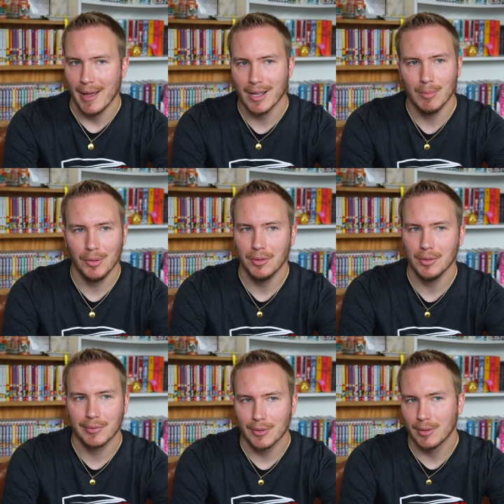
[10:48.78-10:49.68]
I got most of
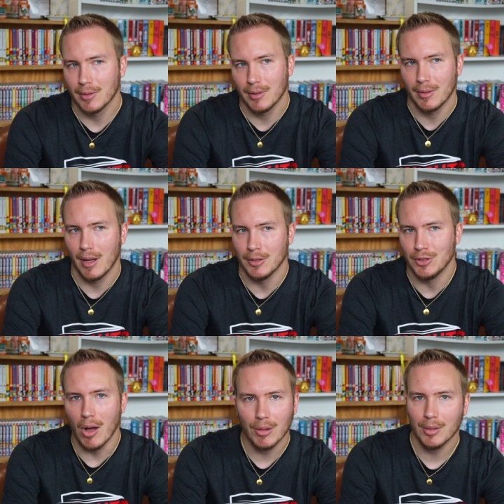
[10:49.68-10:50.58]
those for a
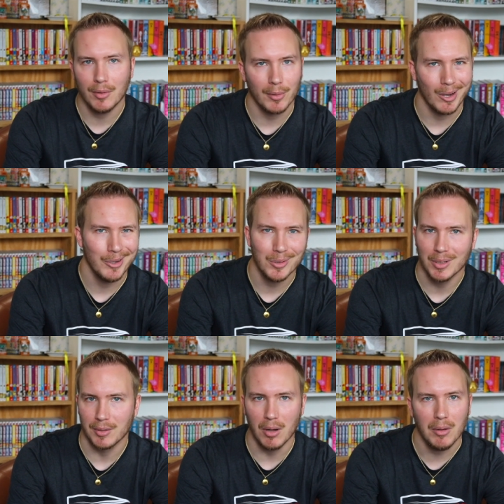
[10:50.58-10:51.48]
dollar or under
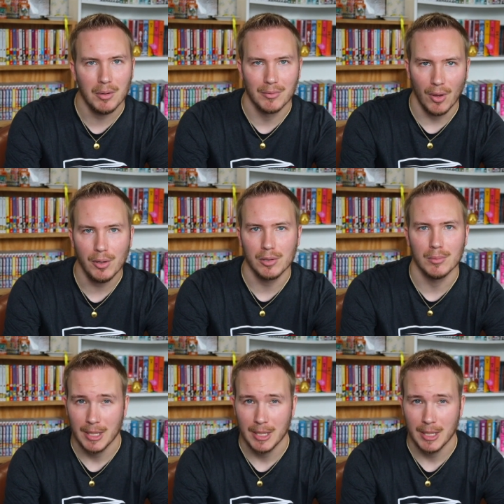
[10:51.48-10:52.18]
a dollar a volume.